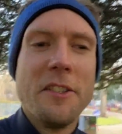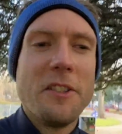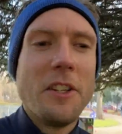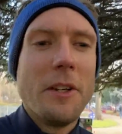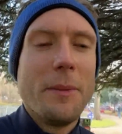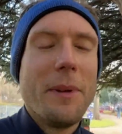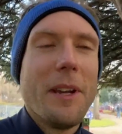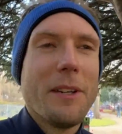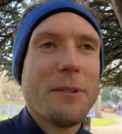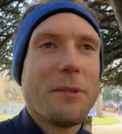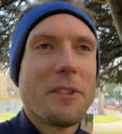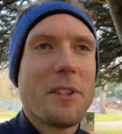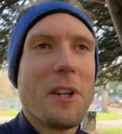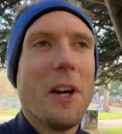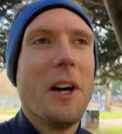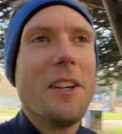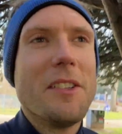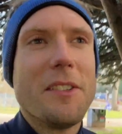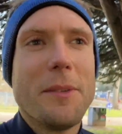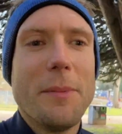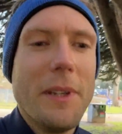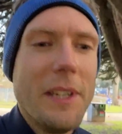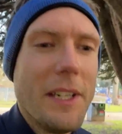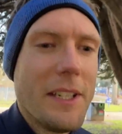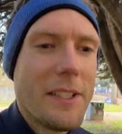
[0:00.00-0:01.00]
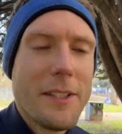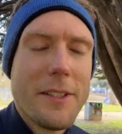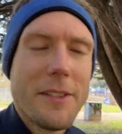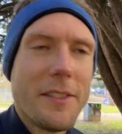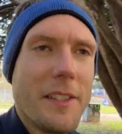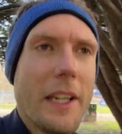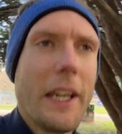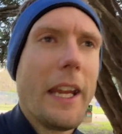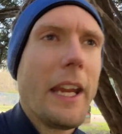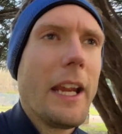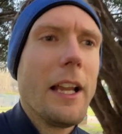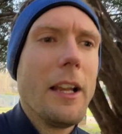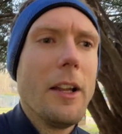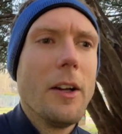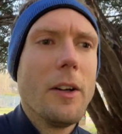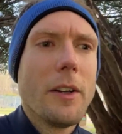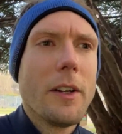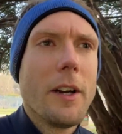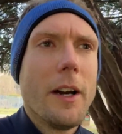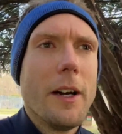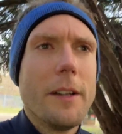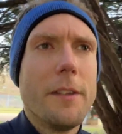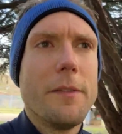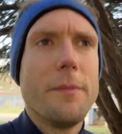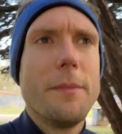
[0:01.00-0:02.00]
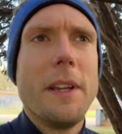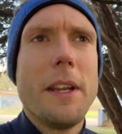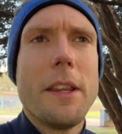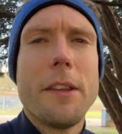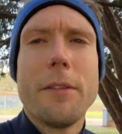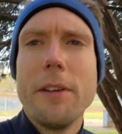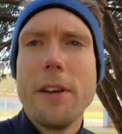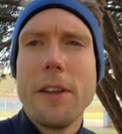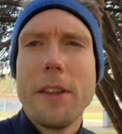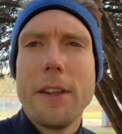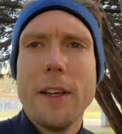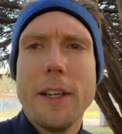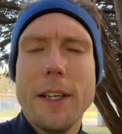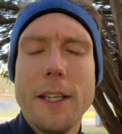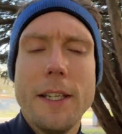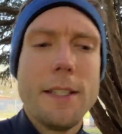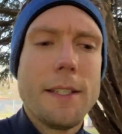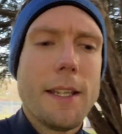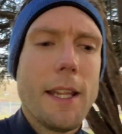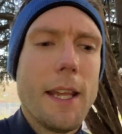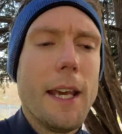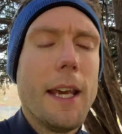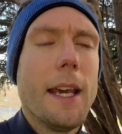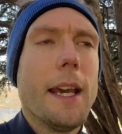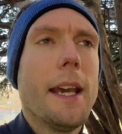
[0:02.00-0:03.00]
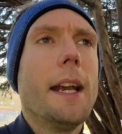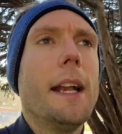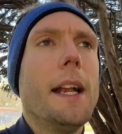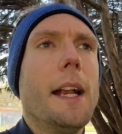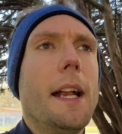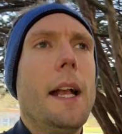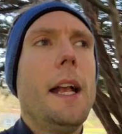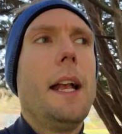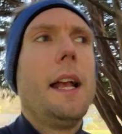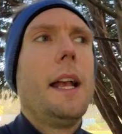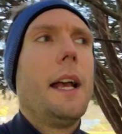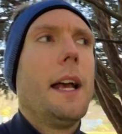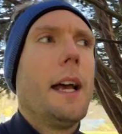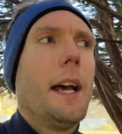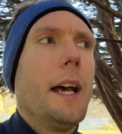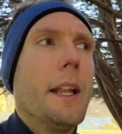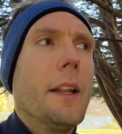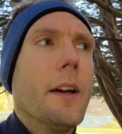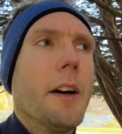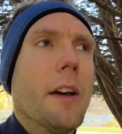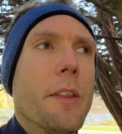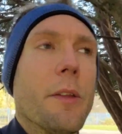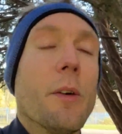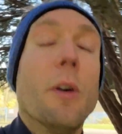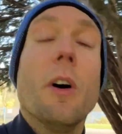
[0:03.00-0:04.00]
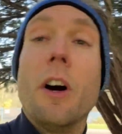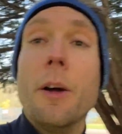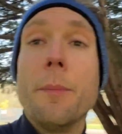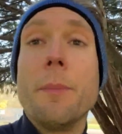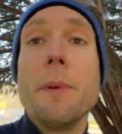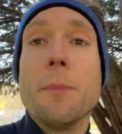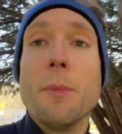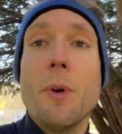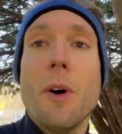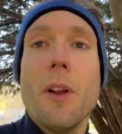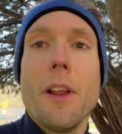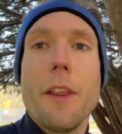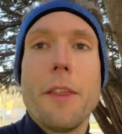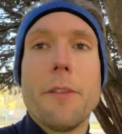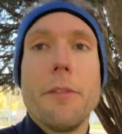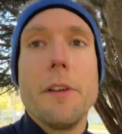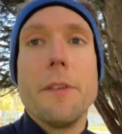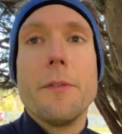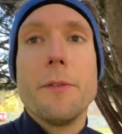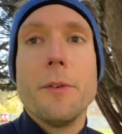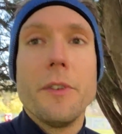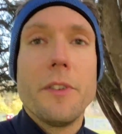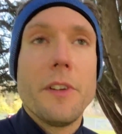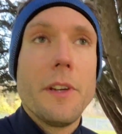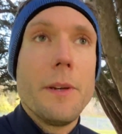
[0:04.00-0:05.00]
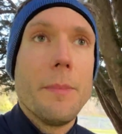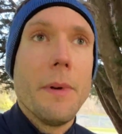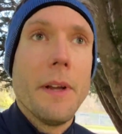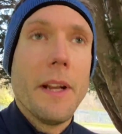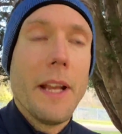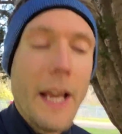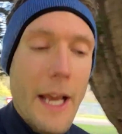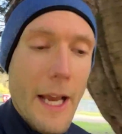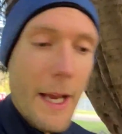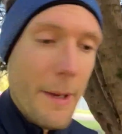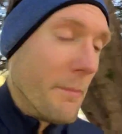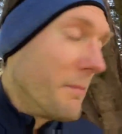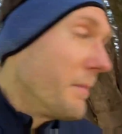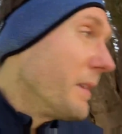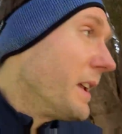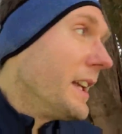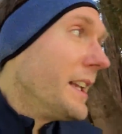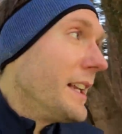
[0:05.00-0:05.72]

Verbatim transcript: the GPS was kind to me because I was ticking along kind of mid 330s there and I thought I'd be more like 340 but um